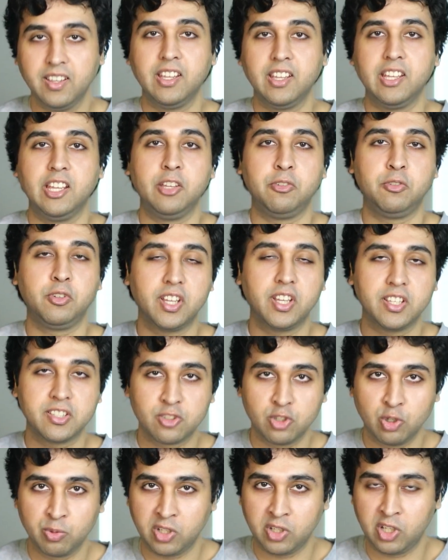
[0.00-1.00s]
If you guess
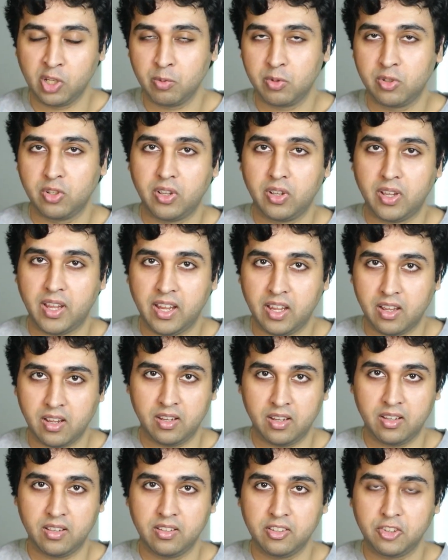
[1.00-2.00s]

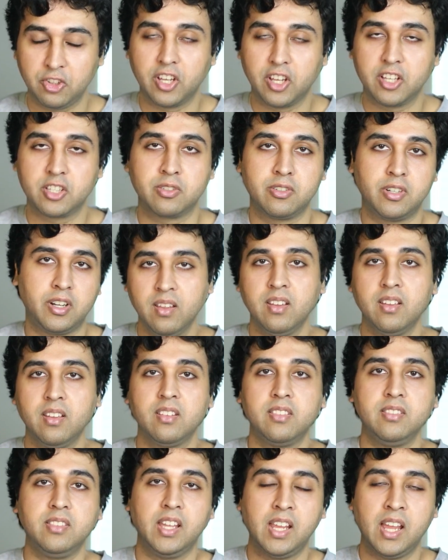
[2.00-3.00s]
Superhuman.ai, you guessed right.
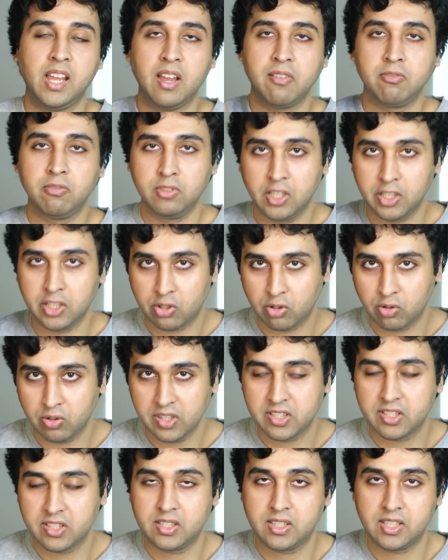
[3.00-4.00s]
They have literally
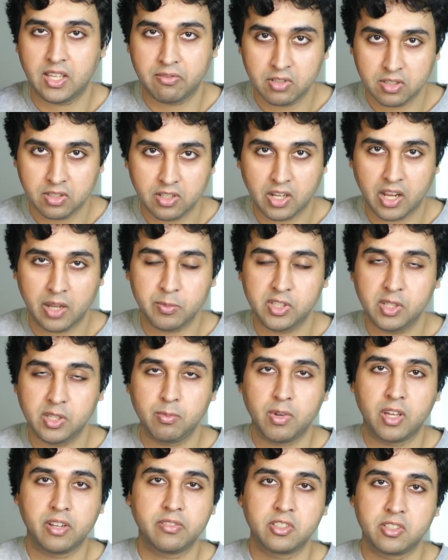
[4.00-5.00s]
7 times the
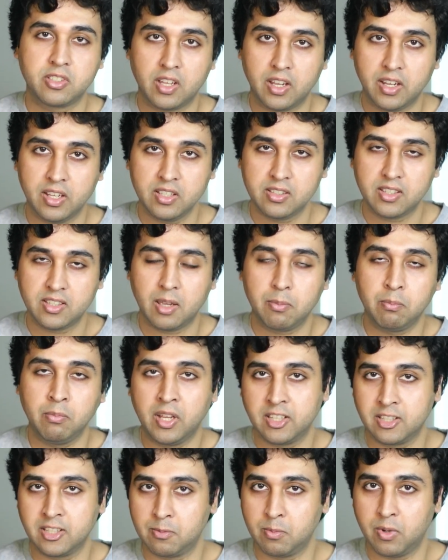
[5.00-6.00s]
amount of size that
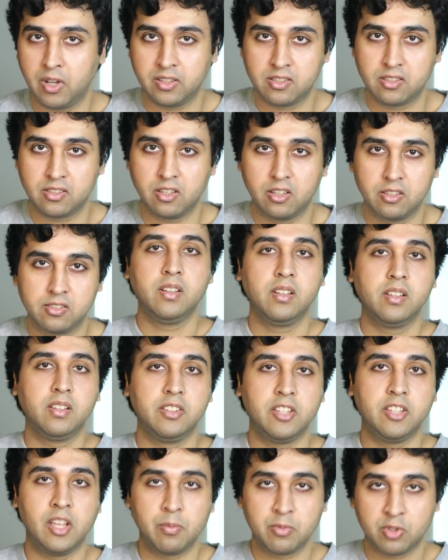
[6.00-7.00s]
Ben's Bites does.
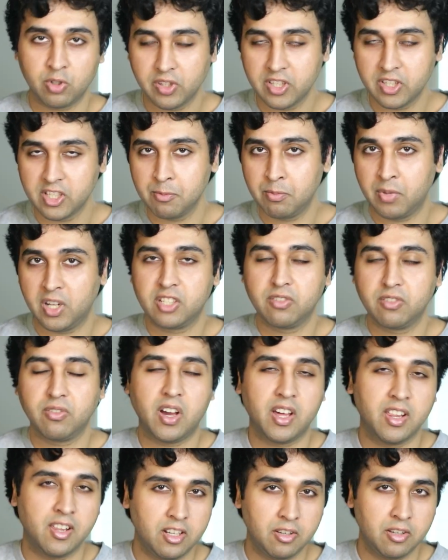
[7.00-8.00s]
Now I'm sure there's a bunch of
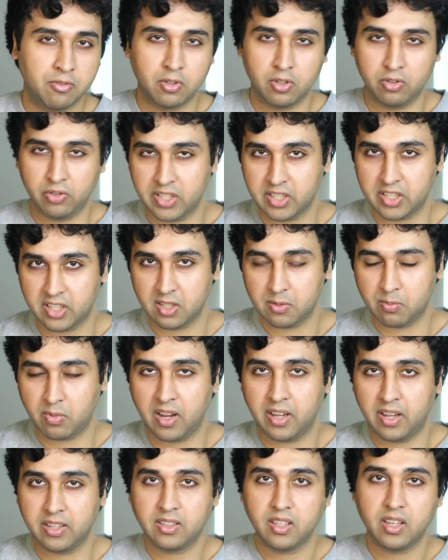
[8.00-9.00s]
other different reasons
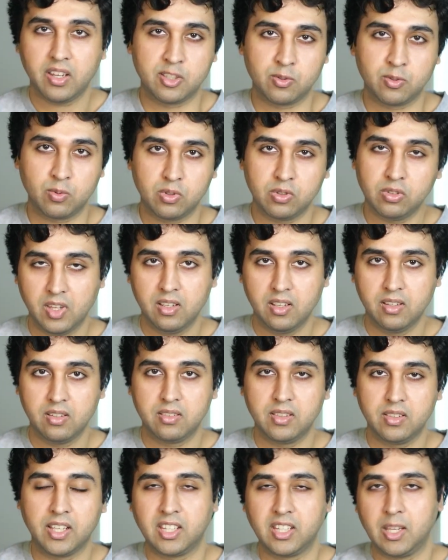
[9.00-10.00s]
behind that as well,
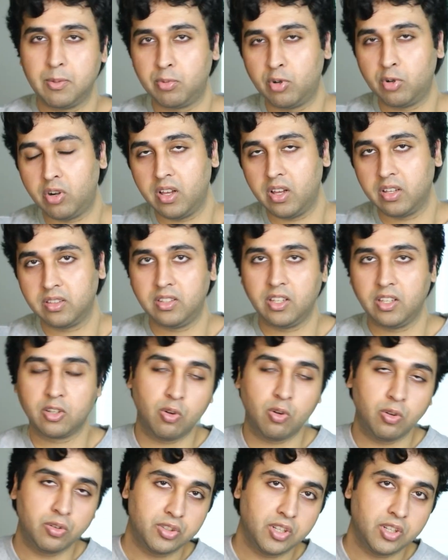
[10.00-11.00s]
like their product, their
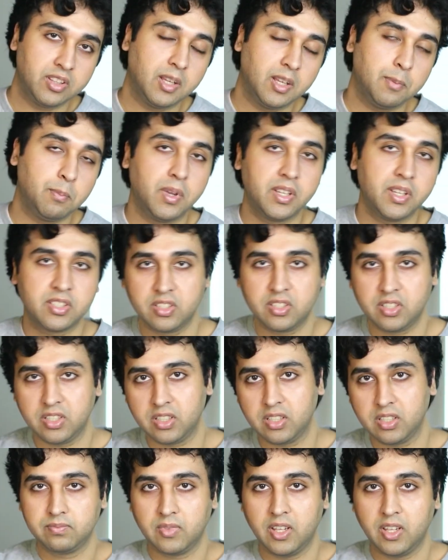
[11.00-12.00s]
content, their
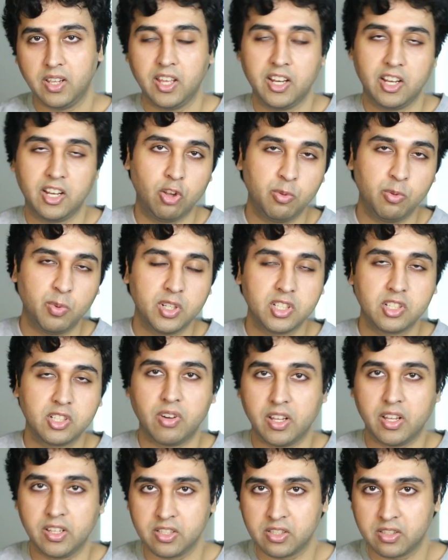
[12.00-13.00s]
messaging, and a whole bunch of
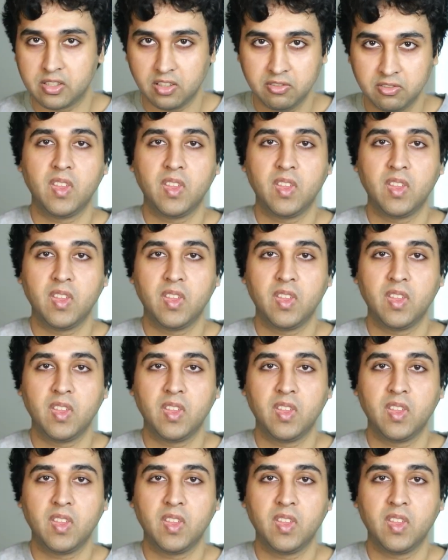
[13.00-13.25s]
other stuff.